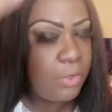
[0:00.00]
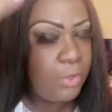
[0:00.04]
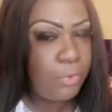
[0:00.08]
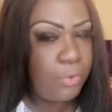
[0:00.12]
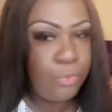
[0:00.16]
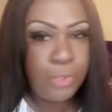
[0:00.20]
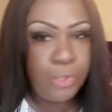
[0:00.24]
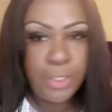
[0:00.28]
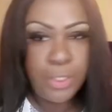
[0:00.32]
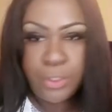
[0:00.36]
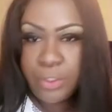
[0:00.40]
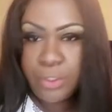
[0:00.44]

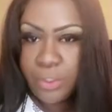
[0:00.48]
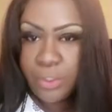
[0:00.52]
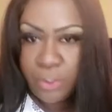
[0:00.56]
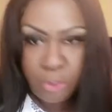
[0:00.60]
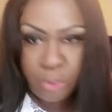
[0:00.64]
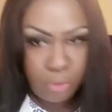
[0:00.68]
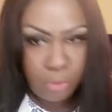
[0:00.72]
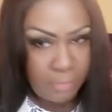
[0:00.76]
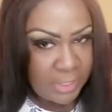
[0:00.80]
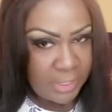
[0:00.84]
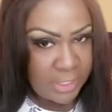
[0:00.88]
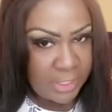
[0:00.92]
what you're
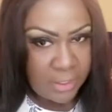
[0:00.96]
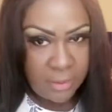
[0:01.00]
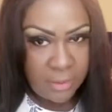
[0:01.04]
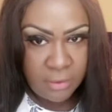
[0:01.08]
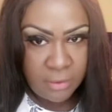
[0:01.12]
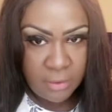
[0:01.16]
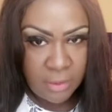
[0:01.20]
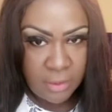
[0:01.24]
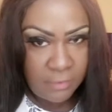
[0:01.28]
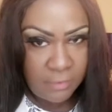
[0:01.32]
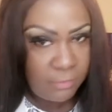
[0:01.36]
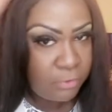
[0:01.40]
a man,
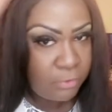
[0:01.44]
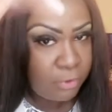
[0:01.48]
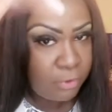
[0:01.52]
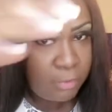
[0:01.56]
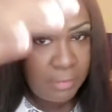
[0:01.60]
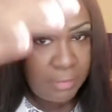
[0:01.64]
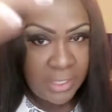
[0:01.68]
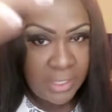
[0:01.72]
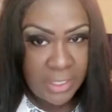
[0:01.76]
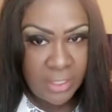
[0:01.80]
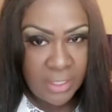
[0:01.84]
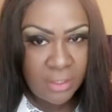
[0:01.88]
if you're a
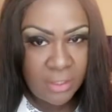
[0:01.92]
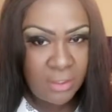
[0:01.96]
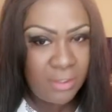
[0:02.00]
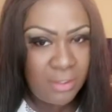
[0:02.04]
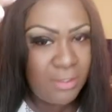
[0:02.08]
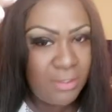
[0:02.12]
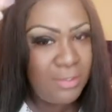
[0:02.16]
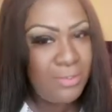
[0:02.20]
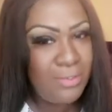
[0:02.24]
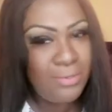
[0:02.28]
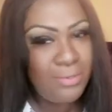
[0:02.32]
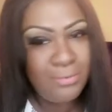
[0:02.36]
man,
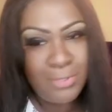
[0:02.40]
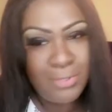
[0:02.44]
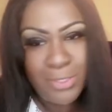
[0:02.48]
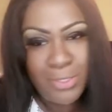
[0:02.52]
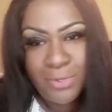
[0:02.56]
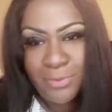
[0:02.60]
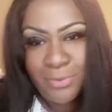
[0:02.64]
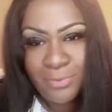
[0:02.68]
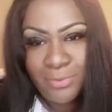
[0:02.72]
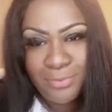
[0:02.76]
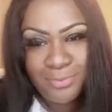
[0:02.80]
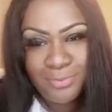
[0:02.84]
you know.